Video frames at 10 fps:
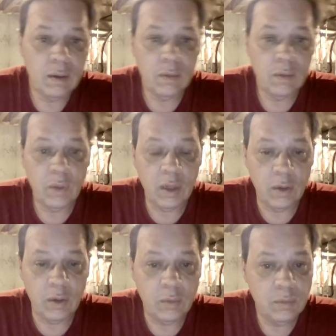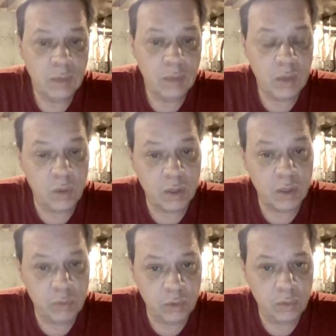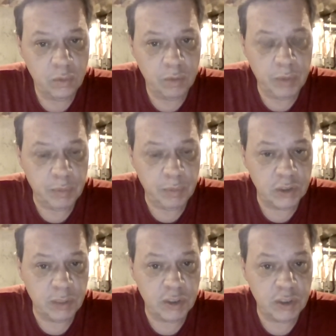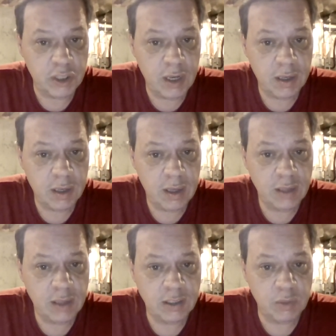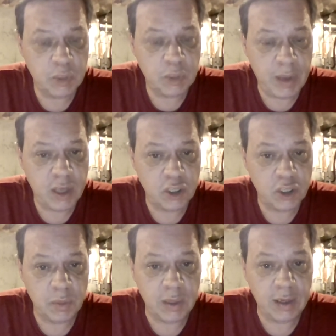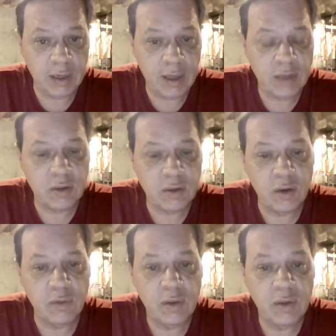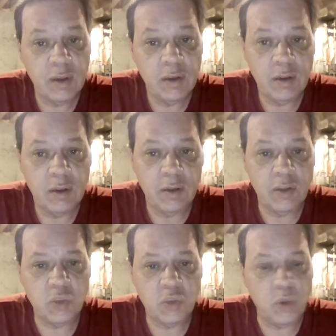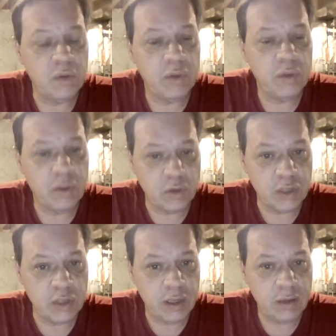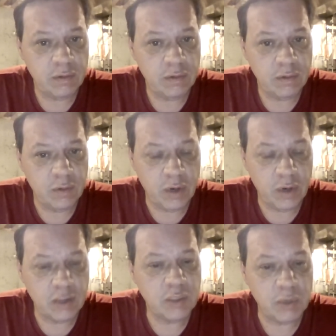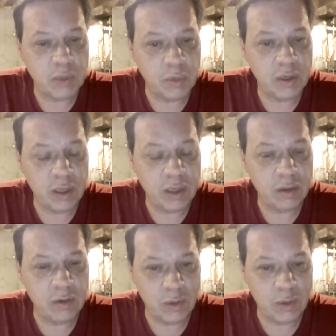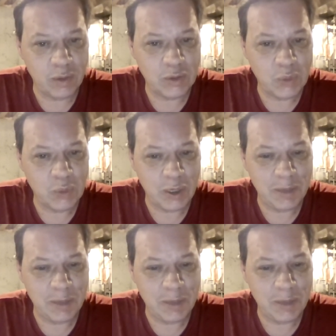Well, hello, and welcome to the People's Stimulus Check and Stimulus Package Update as of this wonderful Thursday on September 10th, 2020.